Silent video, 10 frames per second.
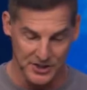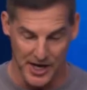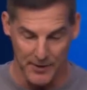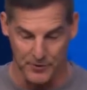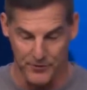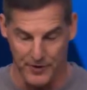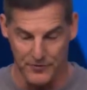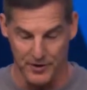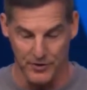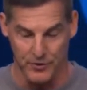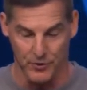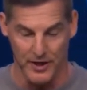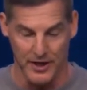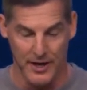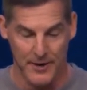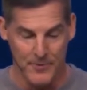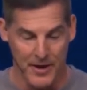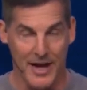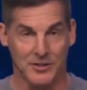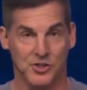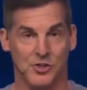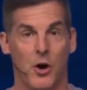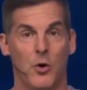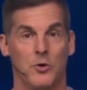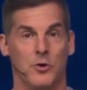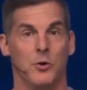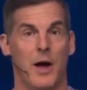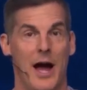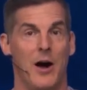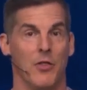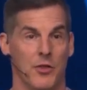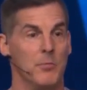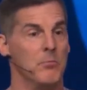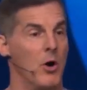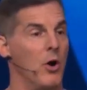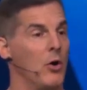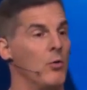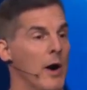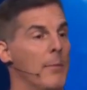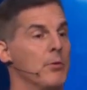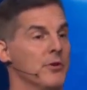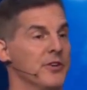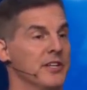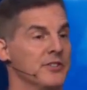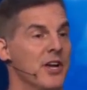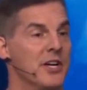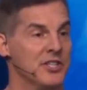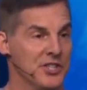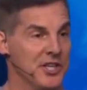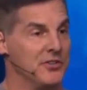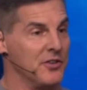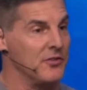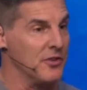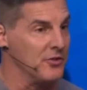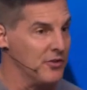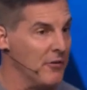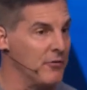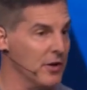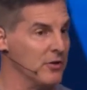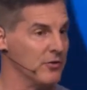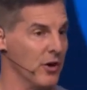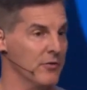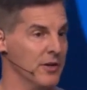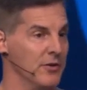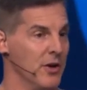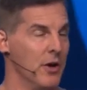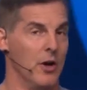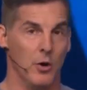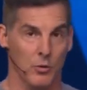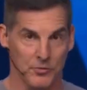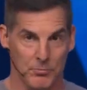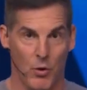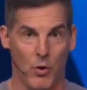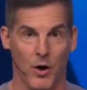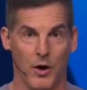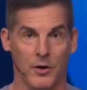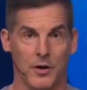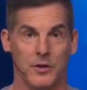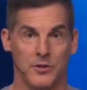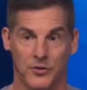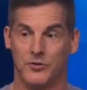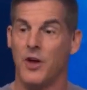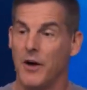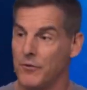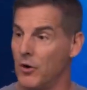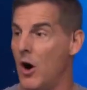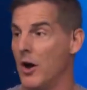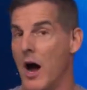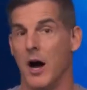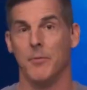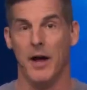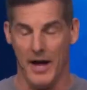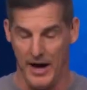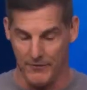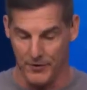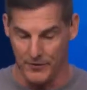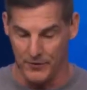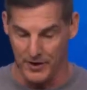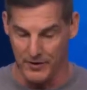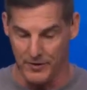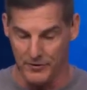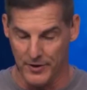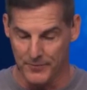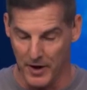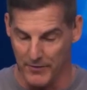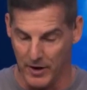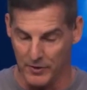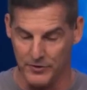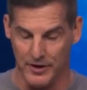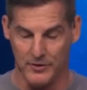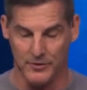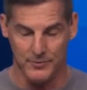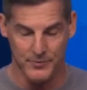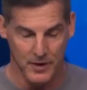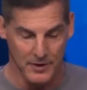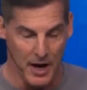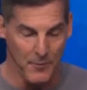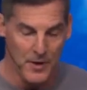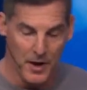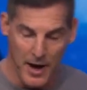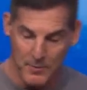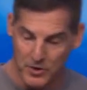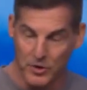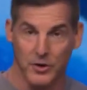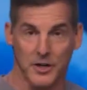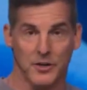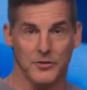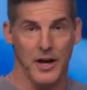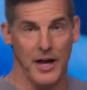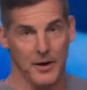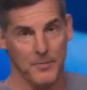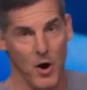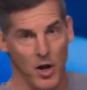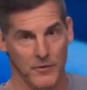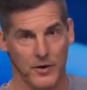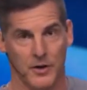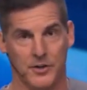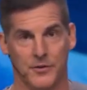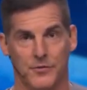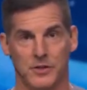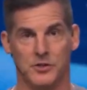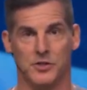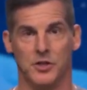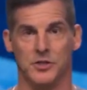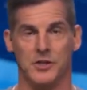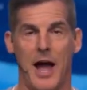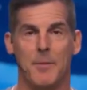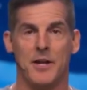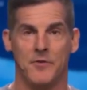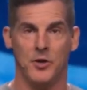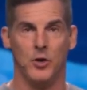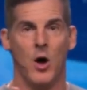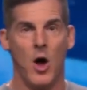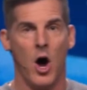chapter 53, and show you how the myrrh represents Jesus, the suffering servant who was born to suffer on our behalf for the forgiveness of our sins. Now, I'm curious at um, all of our different churches, how many of you